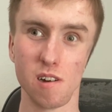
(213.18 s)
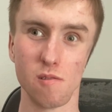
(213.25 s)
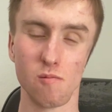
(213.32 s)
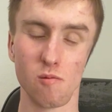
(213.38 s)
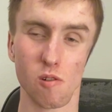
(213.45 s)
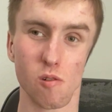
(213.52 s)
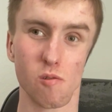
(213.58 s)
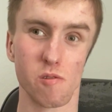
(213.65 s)

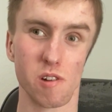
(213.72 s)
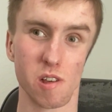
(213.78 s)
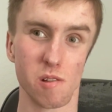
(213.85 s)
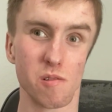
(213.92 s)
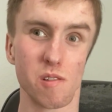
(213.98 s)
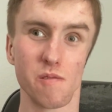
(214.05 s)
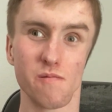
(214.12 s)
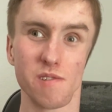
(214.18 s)
record a
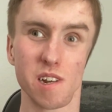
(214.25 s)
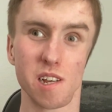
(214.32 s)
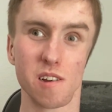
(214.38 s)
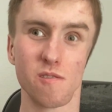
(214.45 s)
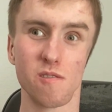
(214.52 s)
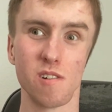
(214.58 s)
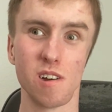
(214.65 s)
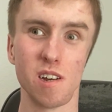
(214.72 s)
YouTube
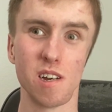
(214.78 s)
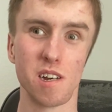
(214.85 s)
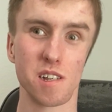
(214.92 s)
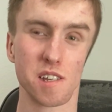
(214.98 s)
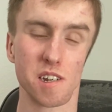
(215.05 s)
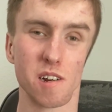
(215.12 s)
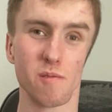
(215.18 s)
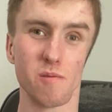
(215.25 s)
video.
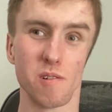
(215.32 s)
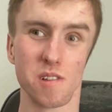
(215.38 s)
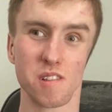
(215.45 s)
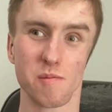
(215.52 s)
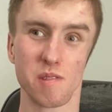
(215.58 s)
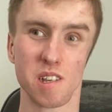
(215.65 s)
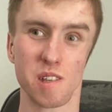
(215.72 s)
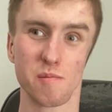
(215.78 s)
It's not really
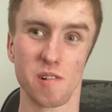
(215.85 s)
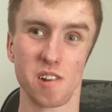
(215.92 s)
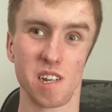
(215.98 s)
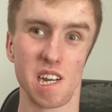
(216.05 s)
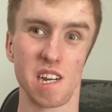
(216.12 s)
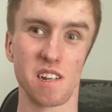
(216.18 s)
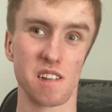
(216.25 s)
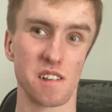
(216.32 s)
something
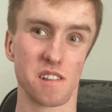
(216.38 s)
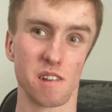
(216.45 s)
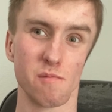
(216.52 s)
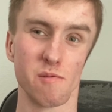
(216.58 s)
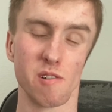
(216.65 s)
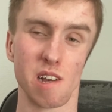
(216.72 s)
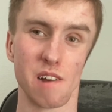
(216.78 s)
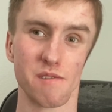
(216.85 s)
spontaneous. I
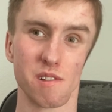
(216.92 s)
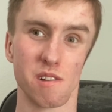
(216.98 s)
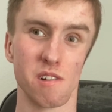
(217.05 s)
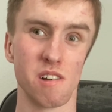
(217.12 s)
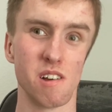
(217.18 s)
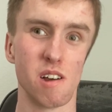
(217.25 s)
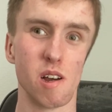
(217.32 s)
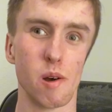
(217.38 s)
really have to
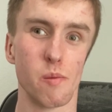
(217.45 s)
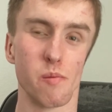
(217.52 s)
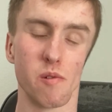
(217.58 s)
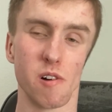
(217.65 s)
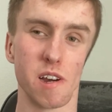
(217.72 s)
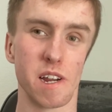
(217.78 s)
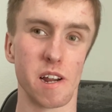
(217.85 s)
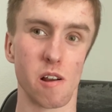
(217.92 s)

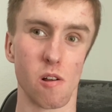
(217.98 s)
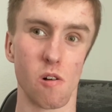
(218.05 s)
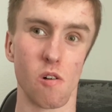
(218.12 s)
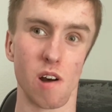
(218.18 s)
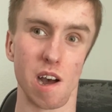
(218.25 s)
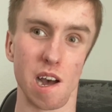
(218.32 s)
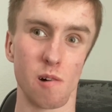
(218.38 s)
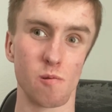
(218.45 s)
plan it all
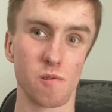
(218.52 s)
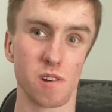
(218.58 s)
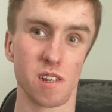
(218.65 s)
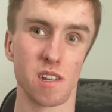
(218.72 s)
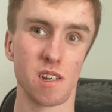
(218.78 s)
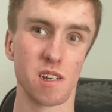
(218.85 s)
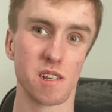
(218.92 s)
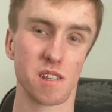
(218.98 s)
out
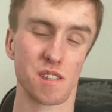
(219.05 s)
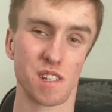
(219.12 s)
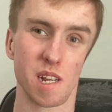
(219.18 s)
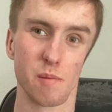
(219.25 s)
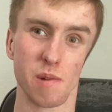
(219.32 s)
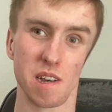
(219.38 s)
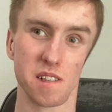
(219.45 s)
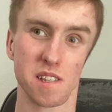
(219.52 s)

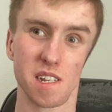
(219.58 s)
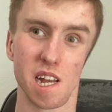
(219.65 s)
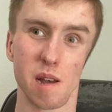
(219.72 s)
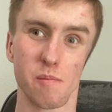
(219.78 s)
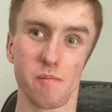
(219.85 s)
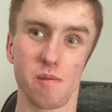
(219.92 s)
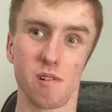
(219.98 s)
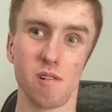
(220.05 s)
step by
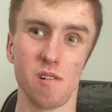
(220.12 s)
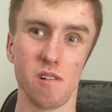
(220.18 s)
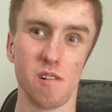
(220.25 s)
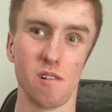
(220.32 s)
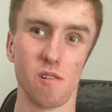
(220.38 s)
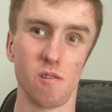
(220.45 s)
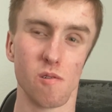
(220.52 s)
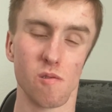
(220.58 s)
step,
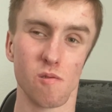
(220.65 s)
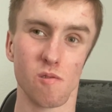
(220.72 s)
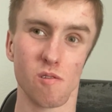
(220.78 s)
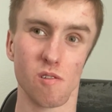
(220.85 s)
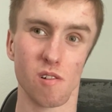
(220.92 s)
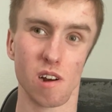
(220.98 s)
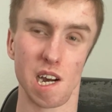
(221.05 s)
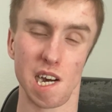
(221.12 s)

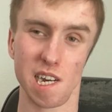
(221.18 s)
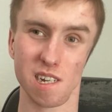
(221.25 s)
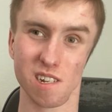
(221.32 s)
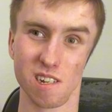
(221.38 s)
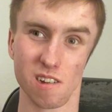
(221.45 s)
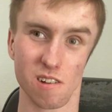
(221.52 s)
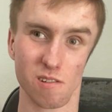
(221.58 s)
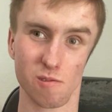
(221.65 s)
or I
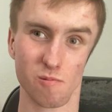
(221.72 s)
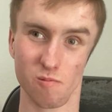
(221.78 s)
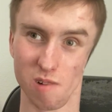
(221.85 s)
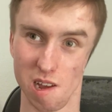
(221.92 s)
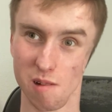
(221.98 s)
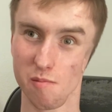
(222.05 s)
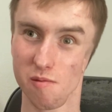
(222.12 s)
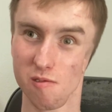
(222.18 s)
just
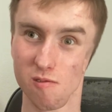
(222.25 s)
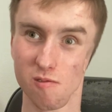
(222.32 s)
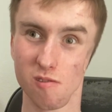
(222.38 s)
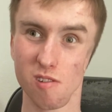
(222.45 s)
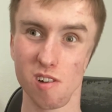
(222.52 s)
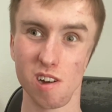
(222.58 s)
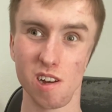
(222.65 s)
ramble